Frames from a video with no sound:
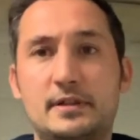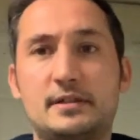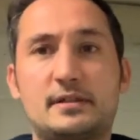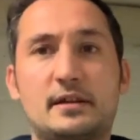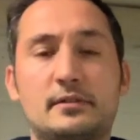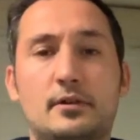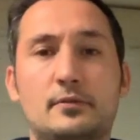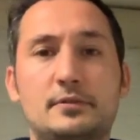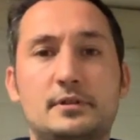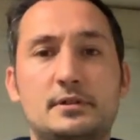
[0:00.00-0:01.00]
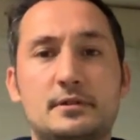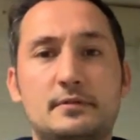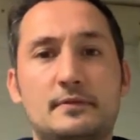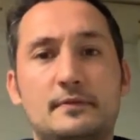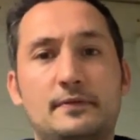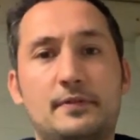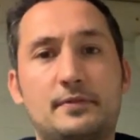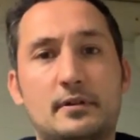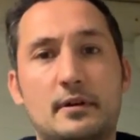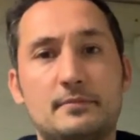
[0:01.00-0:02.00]
East Kent Goldings and
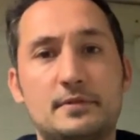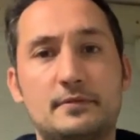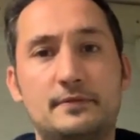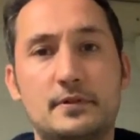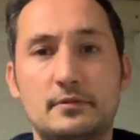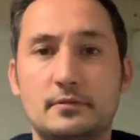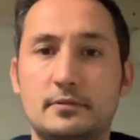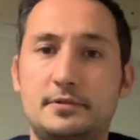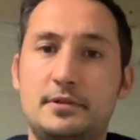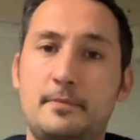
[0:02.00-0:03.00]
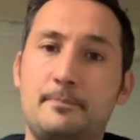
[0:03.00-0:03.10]
50 grams of Fuggles.